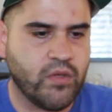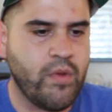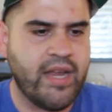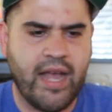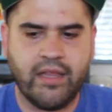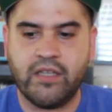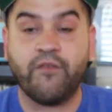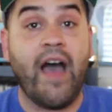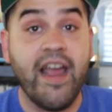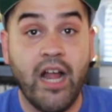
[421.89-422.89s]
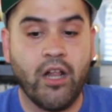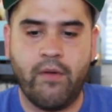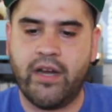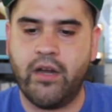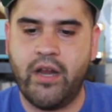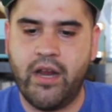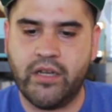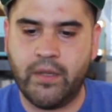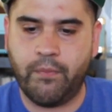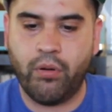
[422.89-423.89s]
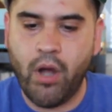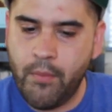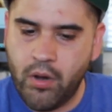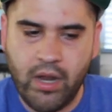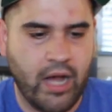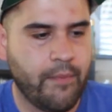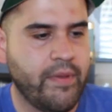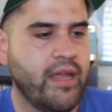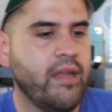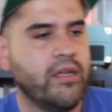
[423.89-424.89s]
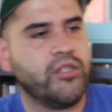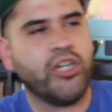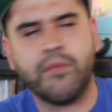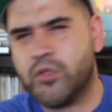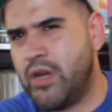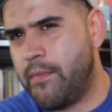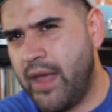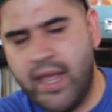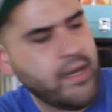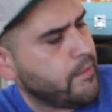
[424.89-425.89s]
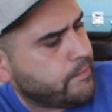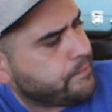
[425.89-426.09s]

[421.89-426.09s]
so we got this $5 record here. It's a promo copy, Jump Street Band.